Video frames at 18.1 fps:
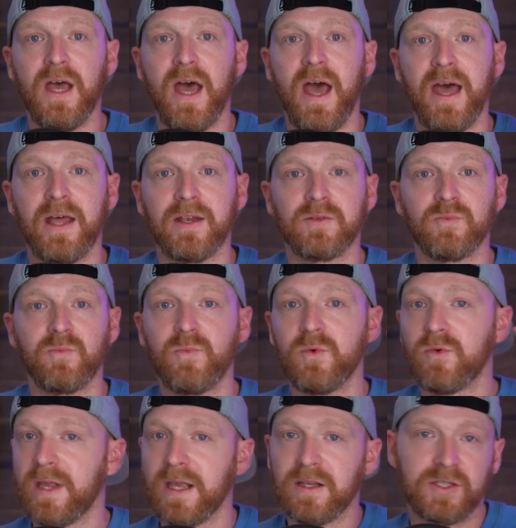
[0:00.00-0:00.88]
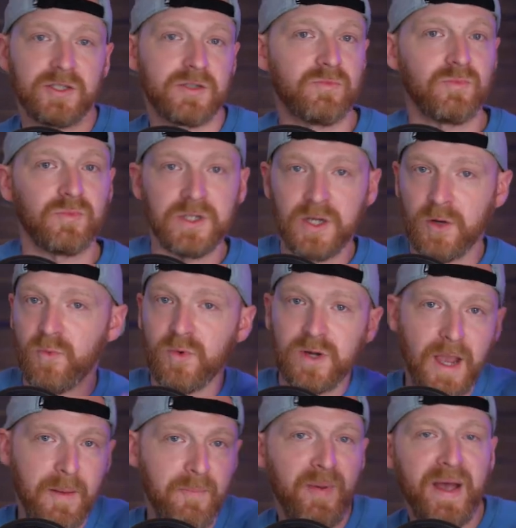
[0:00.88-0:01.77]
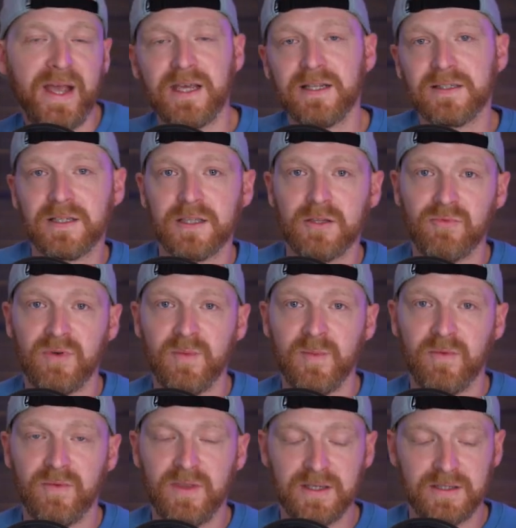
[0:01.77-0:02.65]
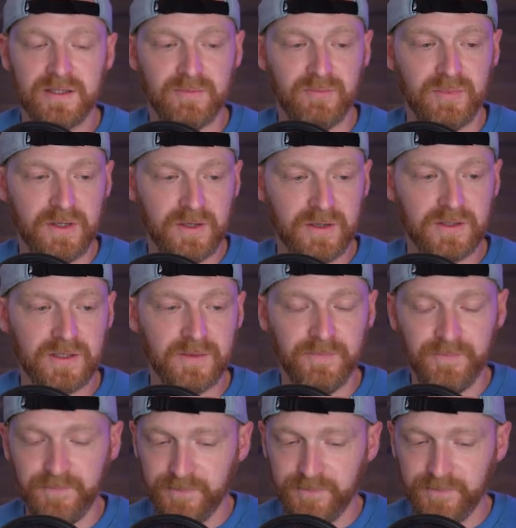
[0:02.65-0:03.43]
And we'll get back into the rim of this, because